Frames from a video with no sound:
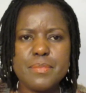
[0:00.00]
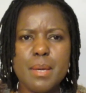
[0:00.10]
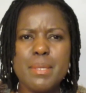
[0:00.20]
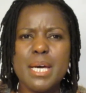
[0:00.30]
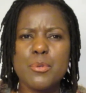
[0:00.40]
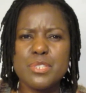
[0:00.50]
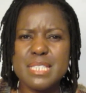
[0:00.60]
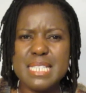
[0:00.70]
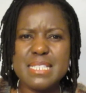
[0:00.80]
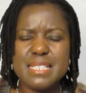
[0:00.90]
I would
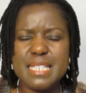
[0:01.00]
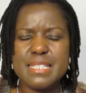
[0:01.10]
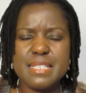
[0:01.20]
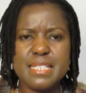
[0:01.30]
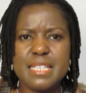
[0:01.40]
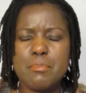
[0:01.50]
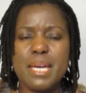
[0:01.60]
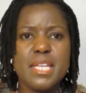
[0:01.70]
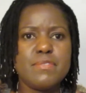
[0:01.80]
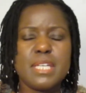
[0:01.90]
sneeze, and by
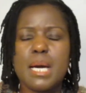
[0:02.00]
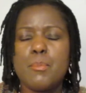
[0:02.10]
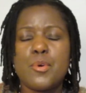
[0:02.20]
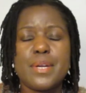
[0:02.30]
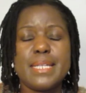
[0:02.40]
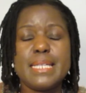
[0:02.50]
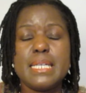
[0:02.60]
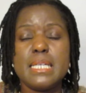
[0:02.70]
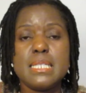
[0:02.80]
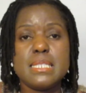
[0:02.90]
evening I'm already
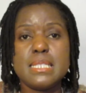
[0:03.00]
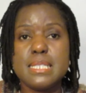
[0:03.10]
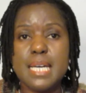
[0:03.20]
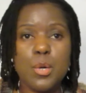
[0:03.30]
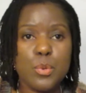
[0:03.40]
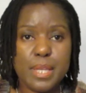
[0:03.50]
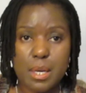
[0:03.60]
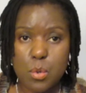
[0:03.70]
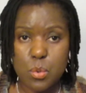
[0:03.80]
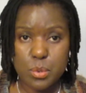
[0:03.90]
down with a
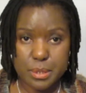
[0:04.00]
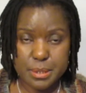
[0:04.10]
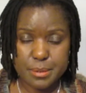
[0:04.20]
cold.